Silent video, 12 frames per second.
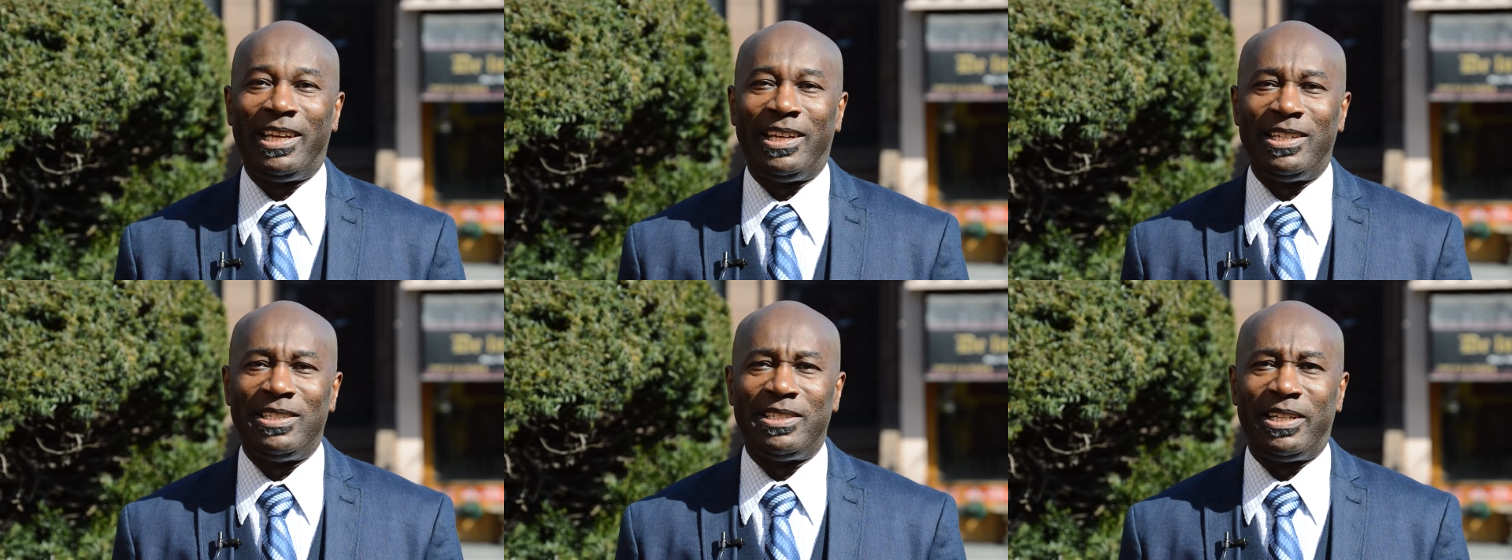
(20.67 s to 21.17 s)

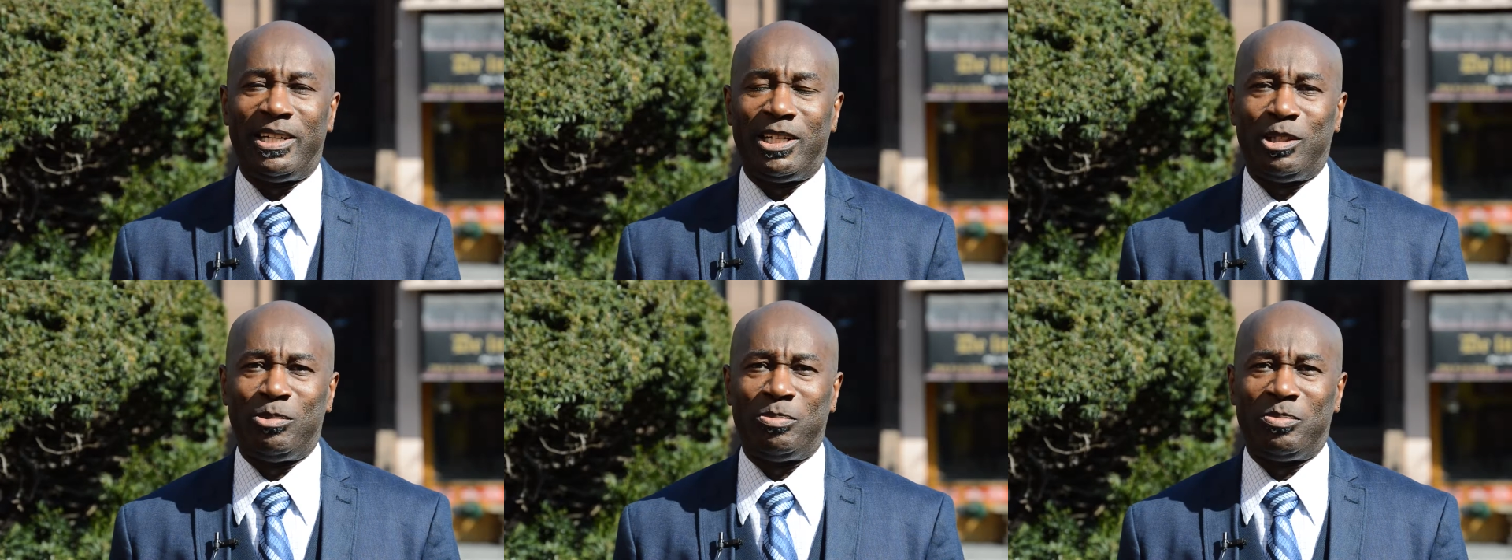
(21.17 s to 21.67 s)
and
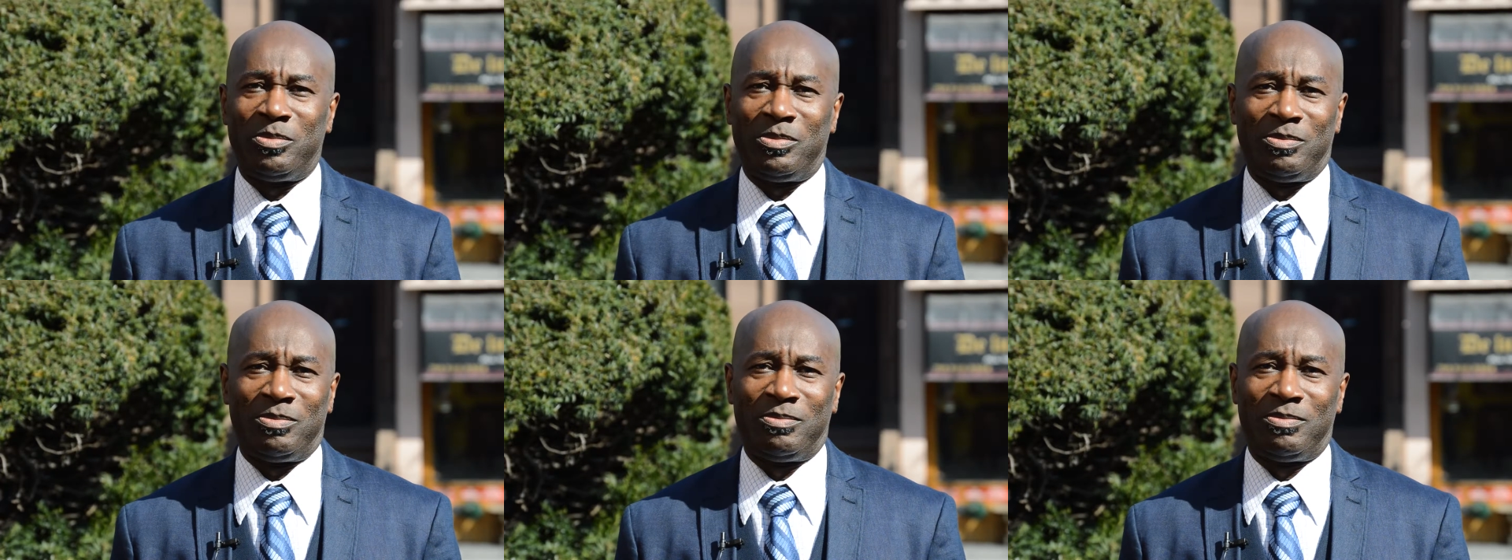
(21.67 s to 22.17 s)

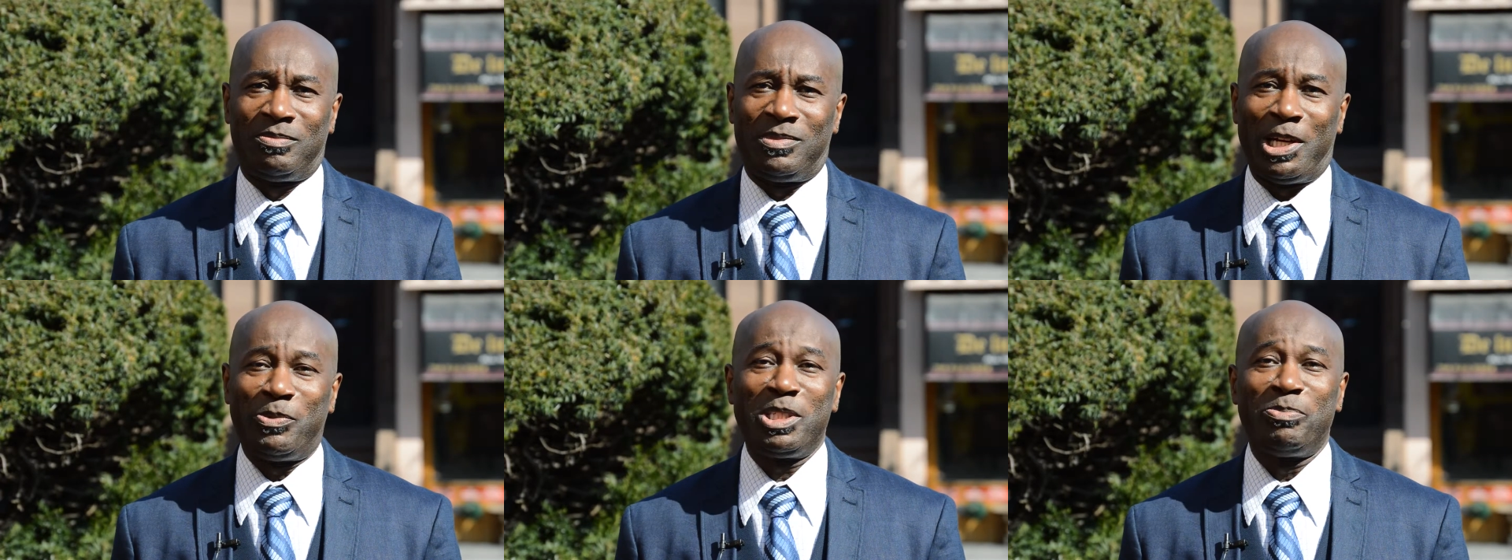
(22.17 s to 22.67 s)

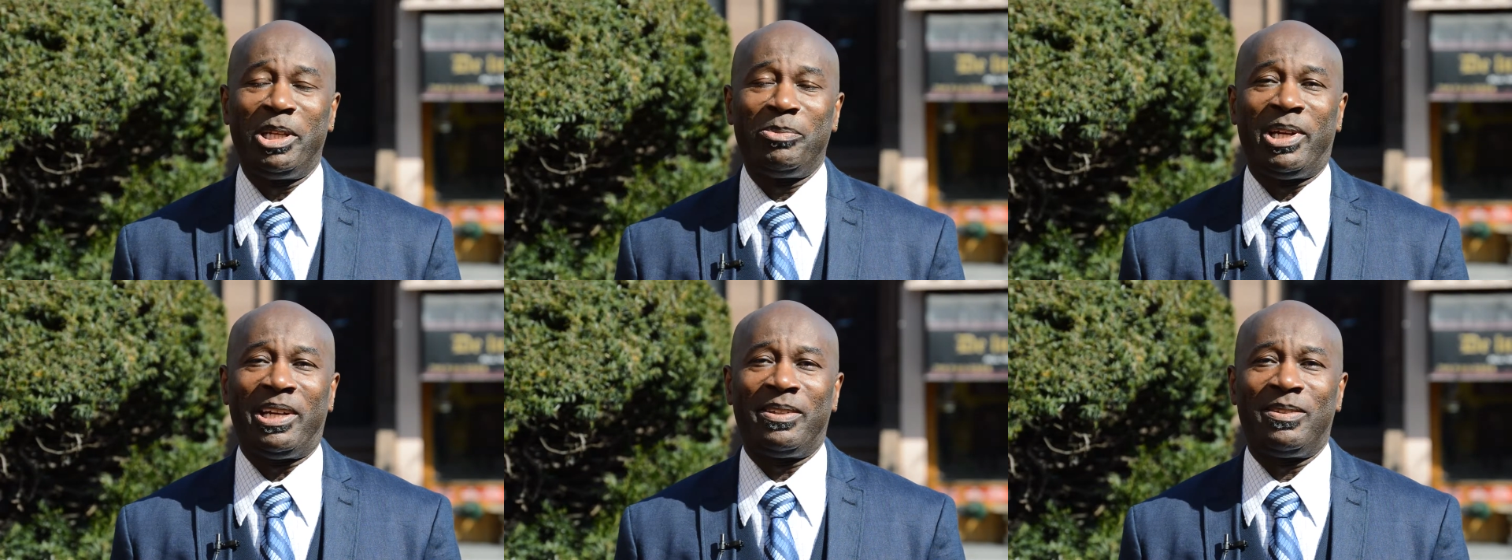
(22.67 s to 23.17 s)
I was met
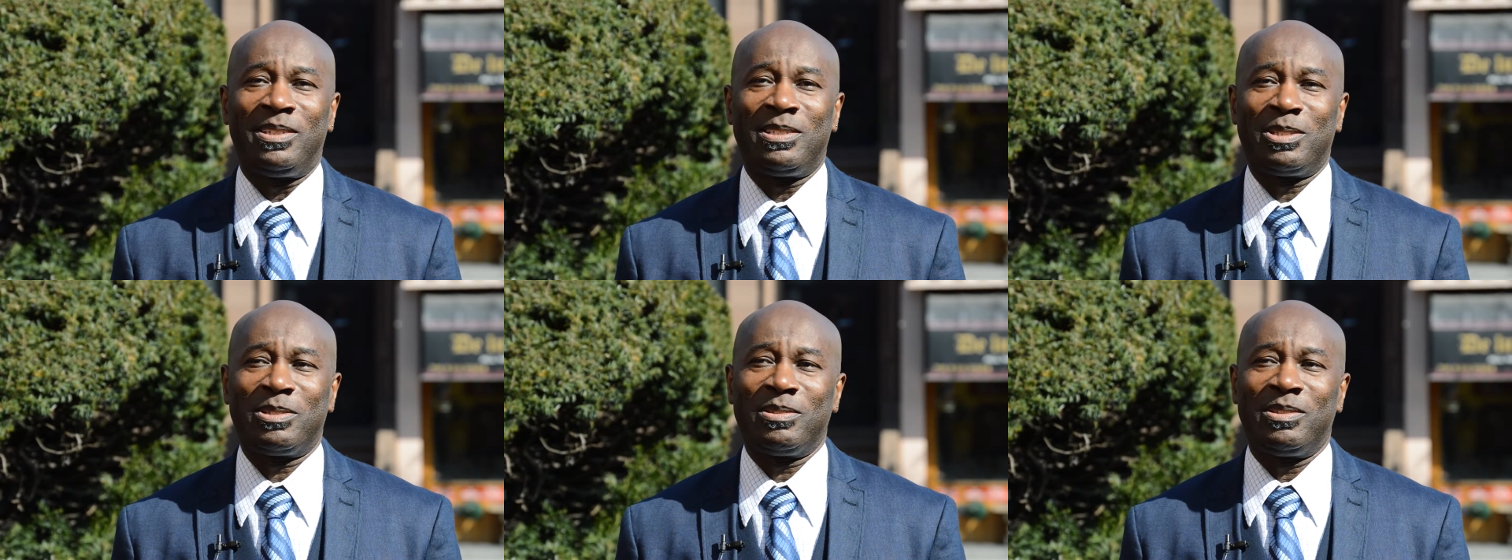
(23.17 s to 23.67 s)
by this
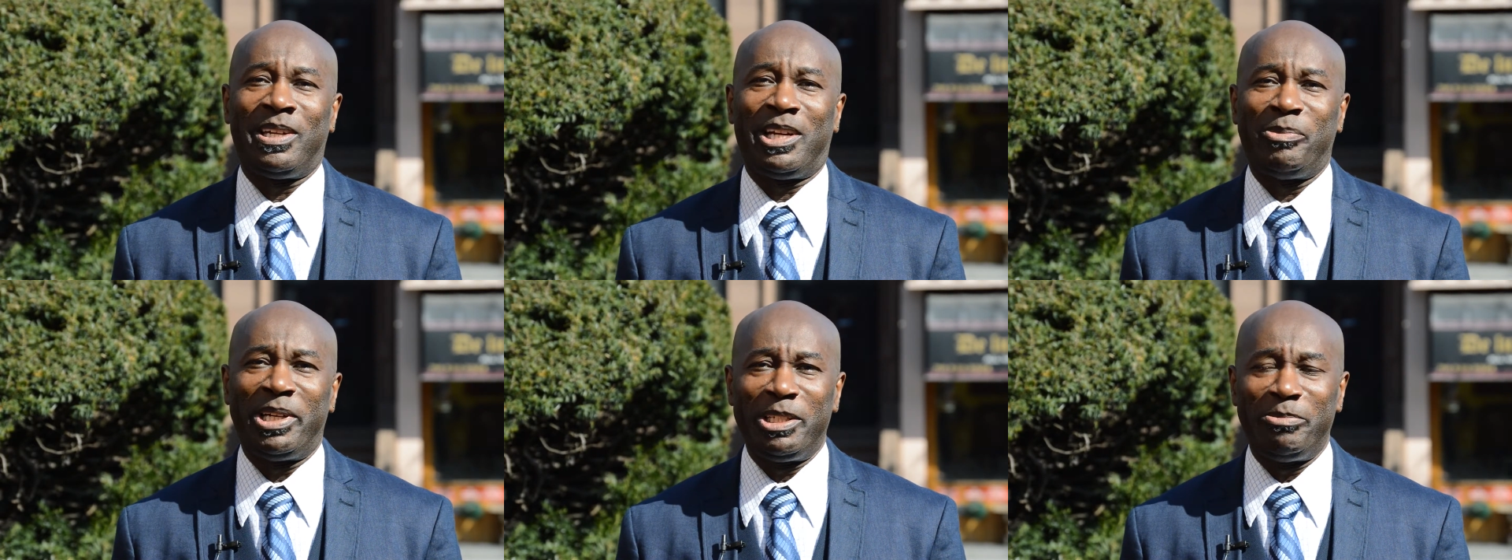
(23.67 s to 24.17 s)

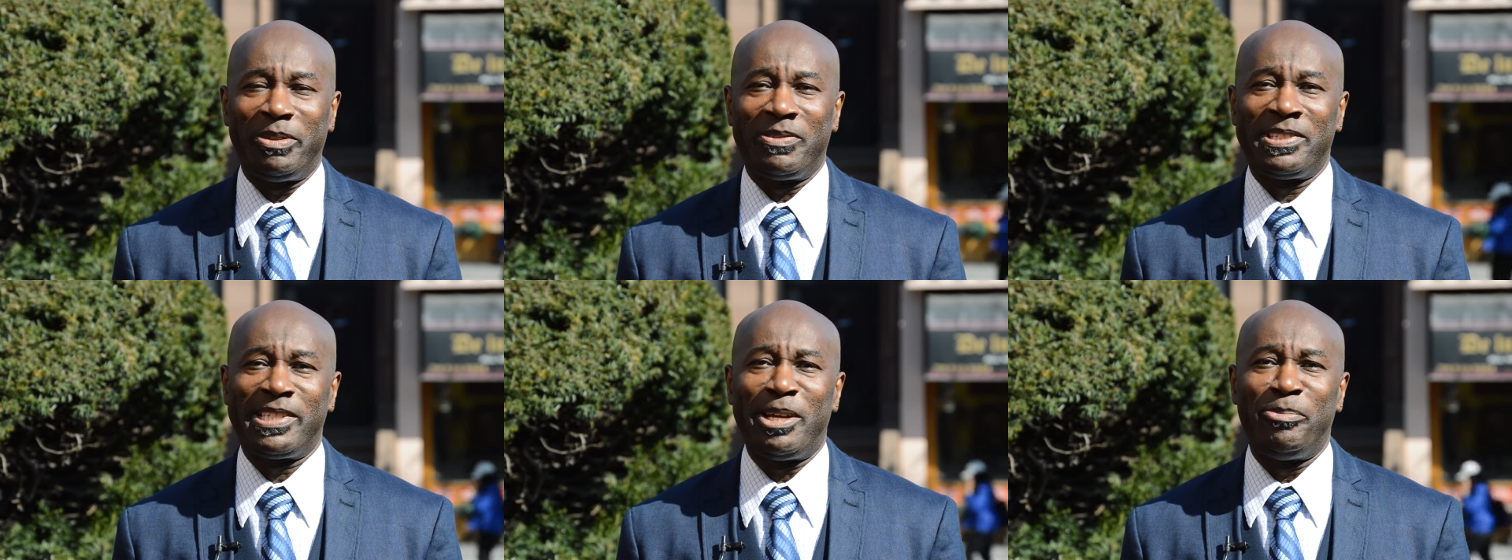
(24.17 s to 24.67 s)
guy by the name of
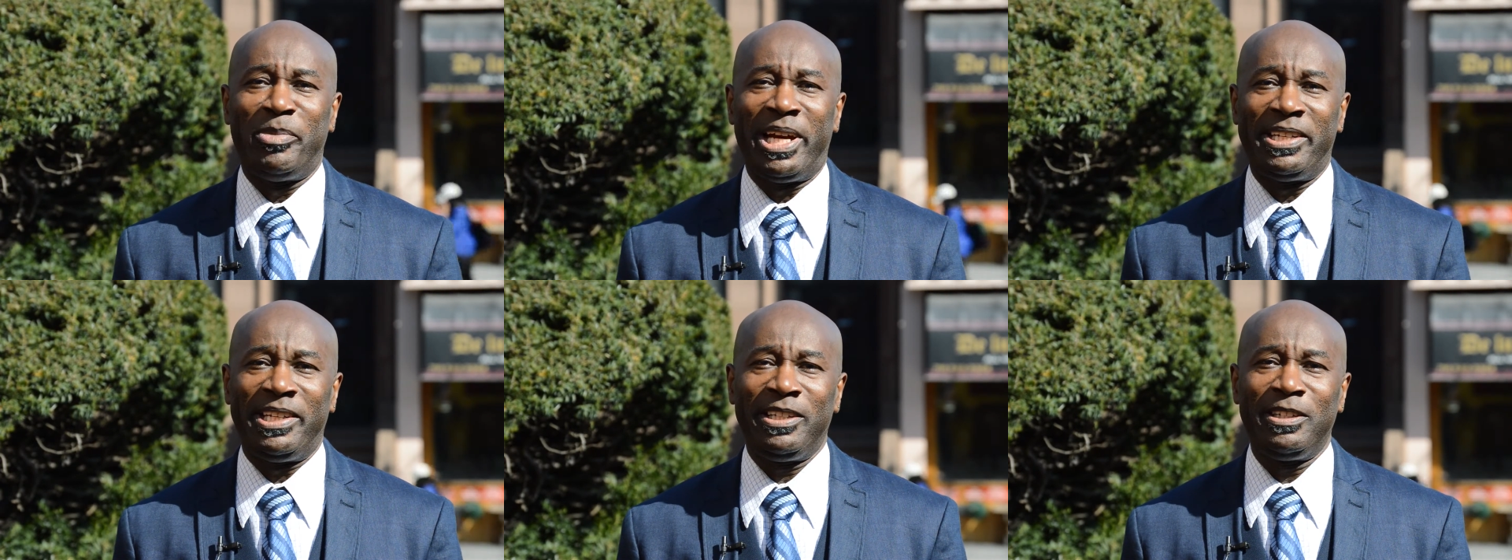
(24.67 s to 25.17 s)
Sam
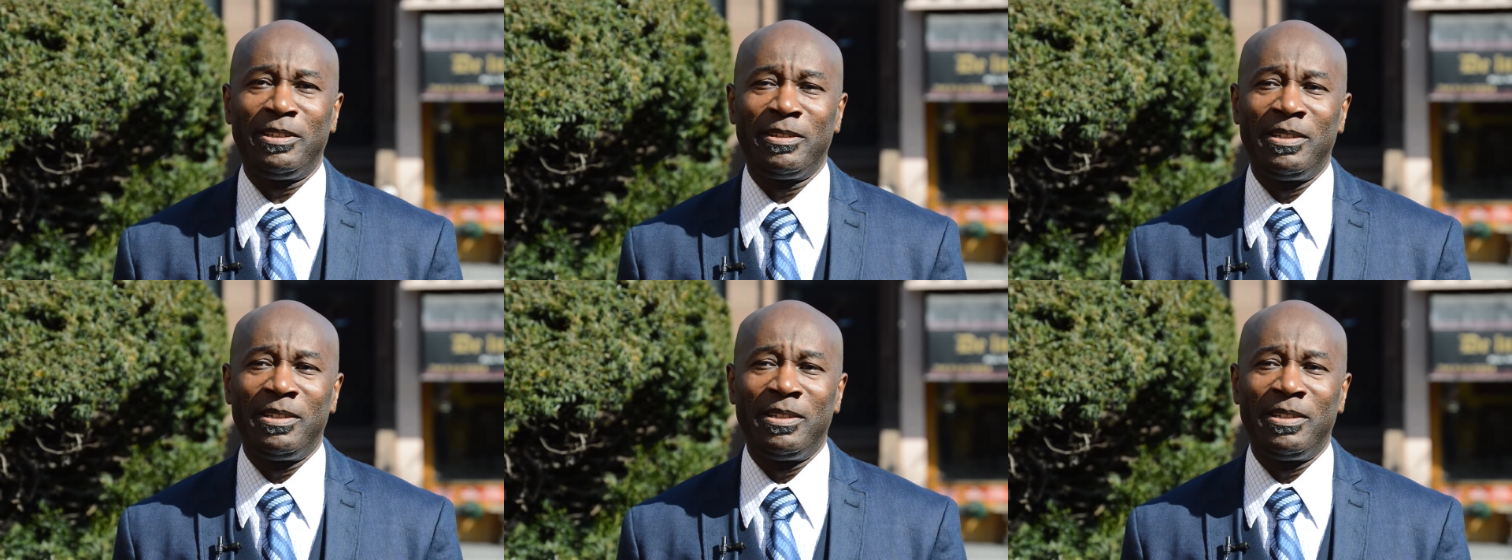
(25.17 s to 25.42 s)
Manning.